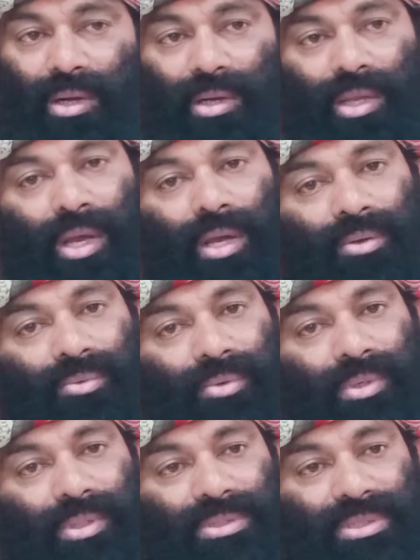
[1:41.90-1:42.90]
Lee
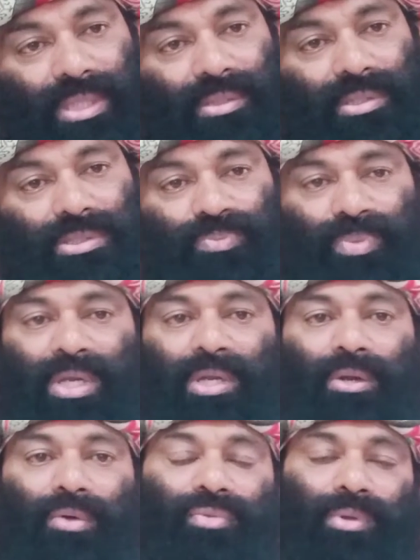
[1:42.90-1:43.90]
Iacocca said, The speed
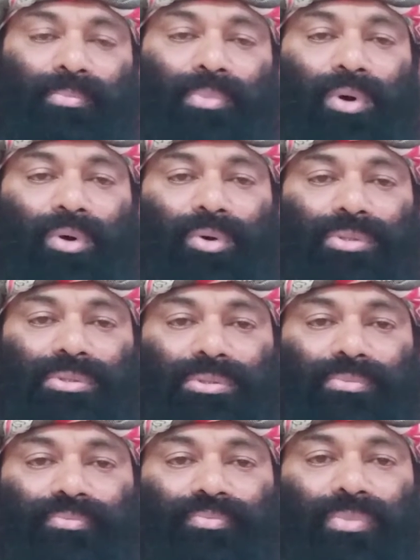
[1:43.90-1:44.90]
of the boss
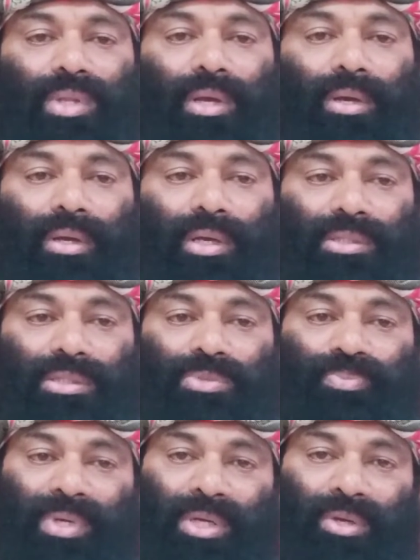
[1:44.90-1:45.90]
is the
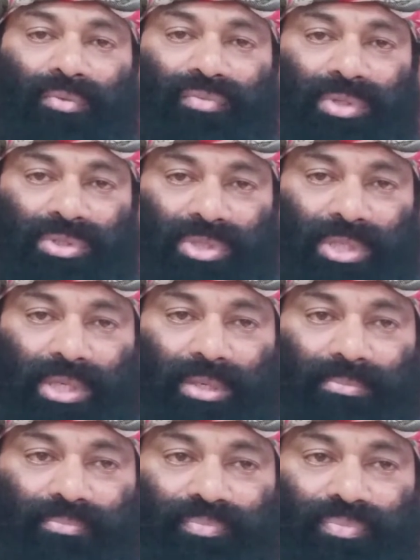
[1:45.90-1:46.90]
speed of the
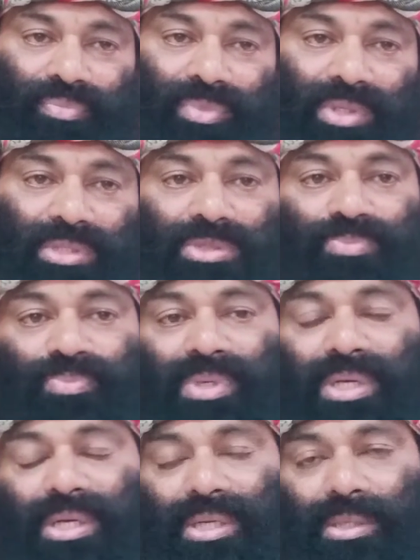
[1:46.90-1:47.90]
team. The
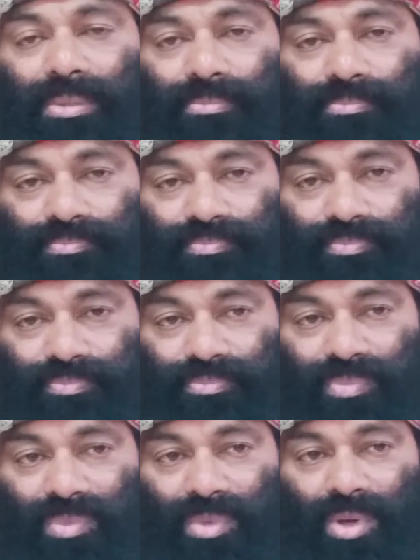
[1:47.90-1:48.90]
speed
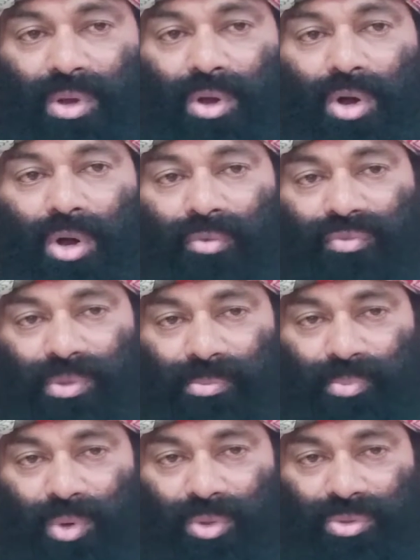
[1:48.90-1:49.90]
of the
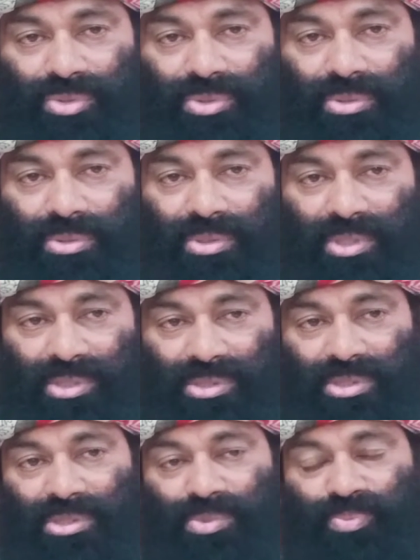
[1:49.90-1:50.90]
boss is
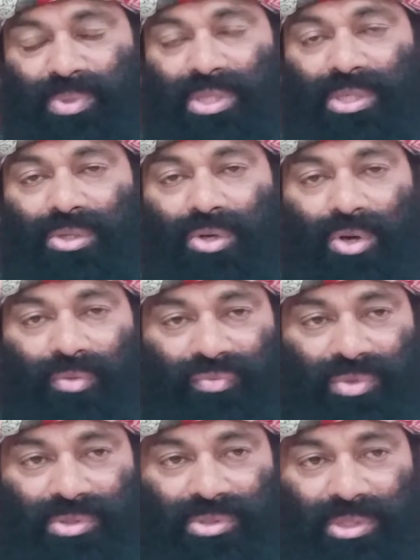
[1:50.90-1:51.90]
the speed of
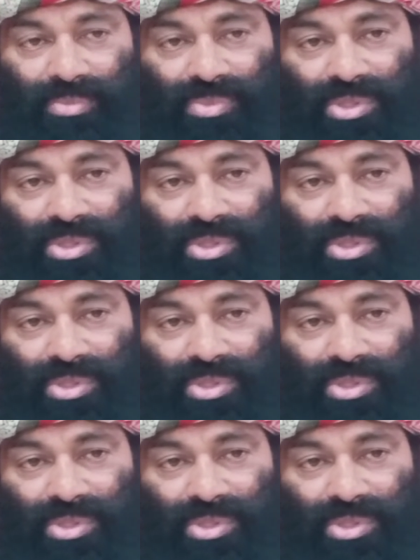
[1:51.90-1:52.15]
the team.